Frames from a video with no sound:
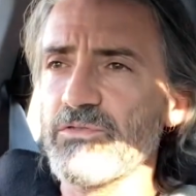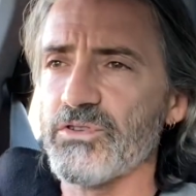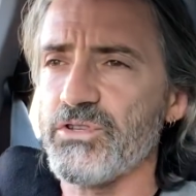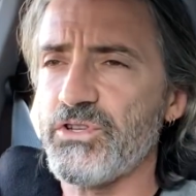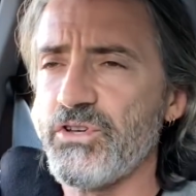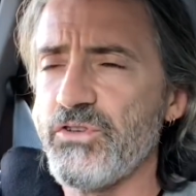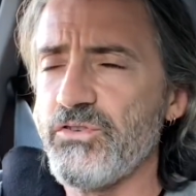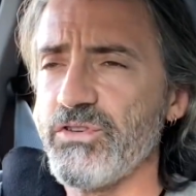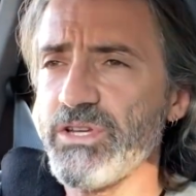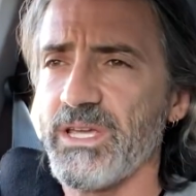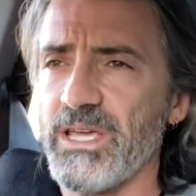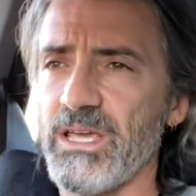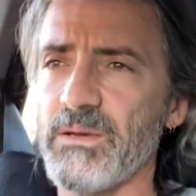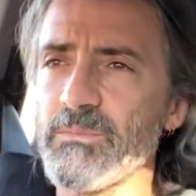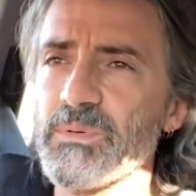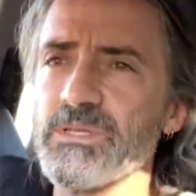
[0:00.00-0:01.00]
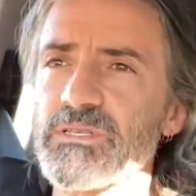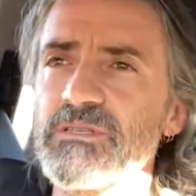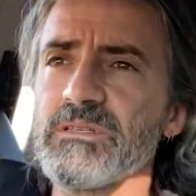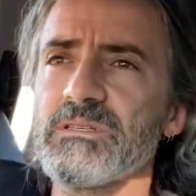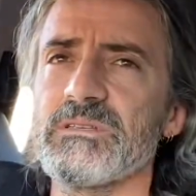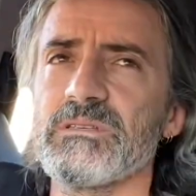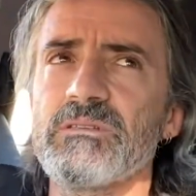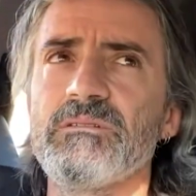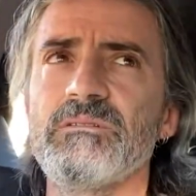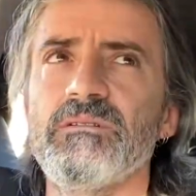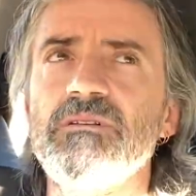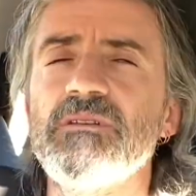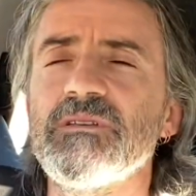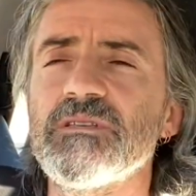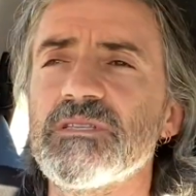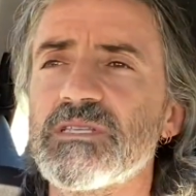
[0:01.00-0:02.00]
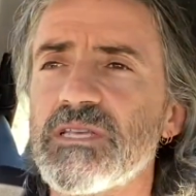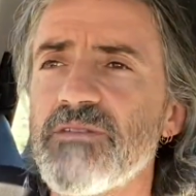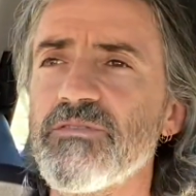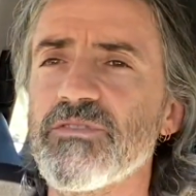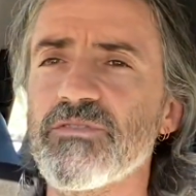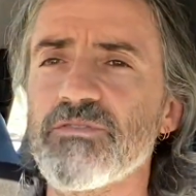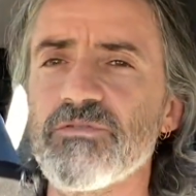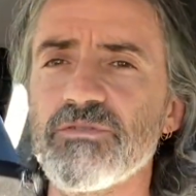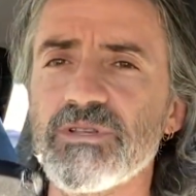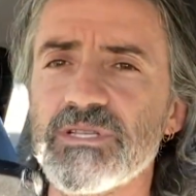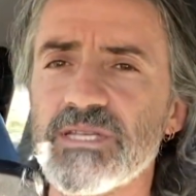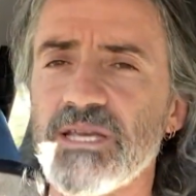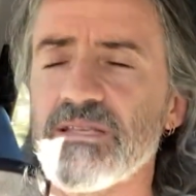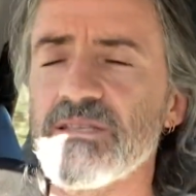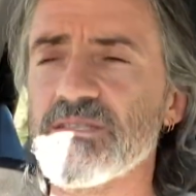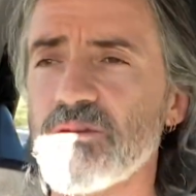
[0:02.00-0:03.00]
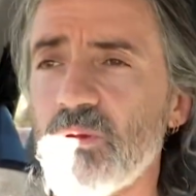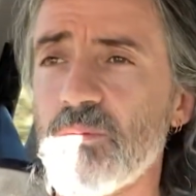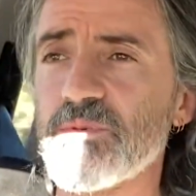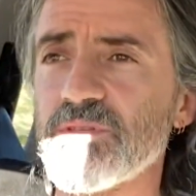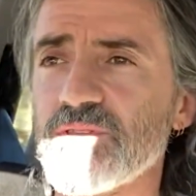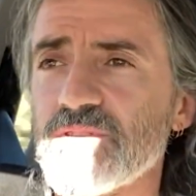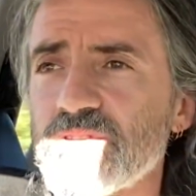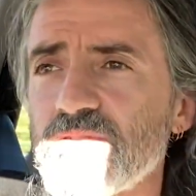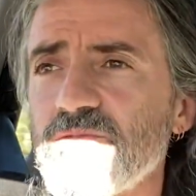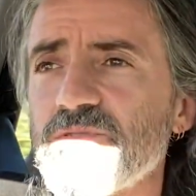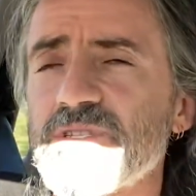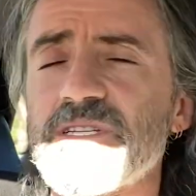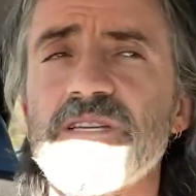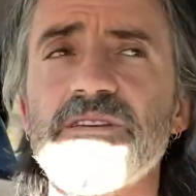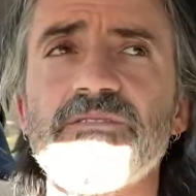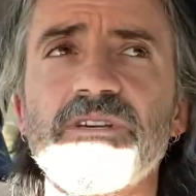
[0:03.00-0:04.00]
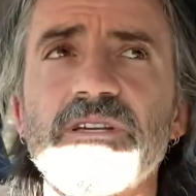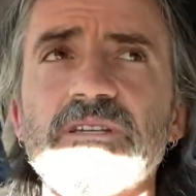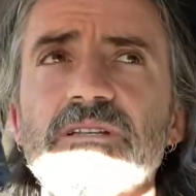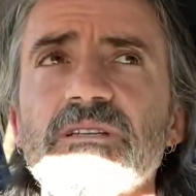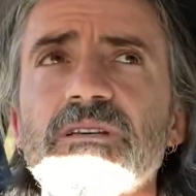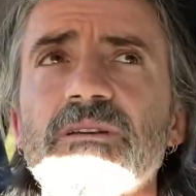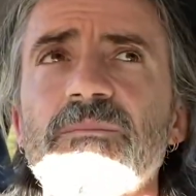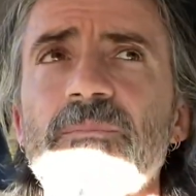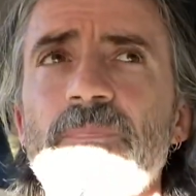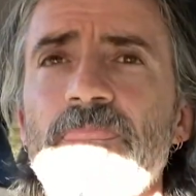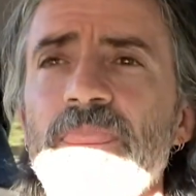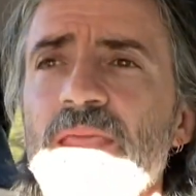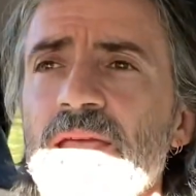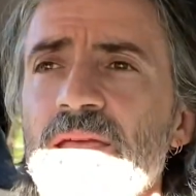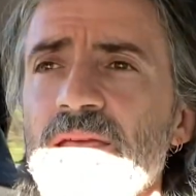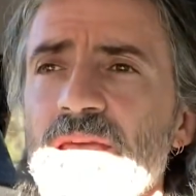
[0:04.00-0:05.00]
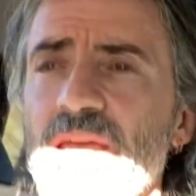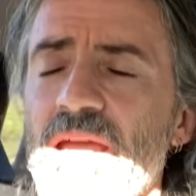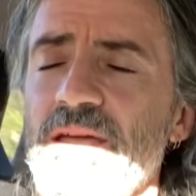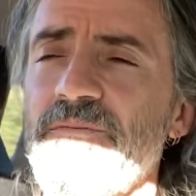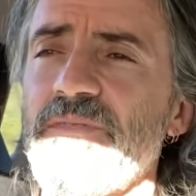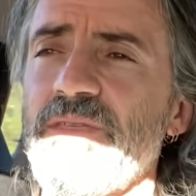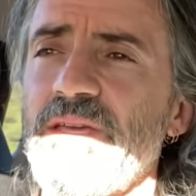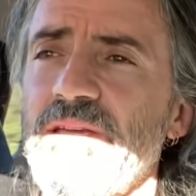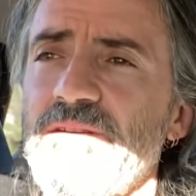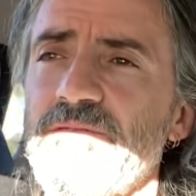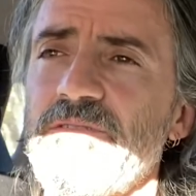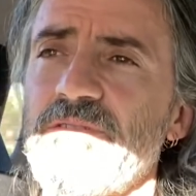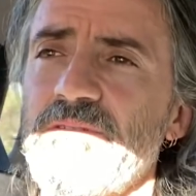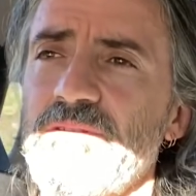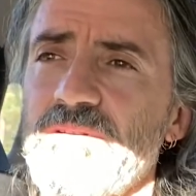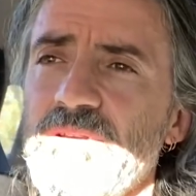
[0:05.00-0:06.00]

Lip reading: junior campuses, 7 through to 10, so up to the school certificate, and then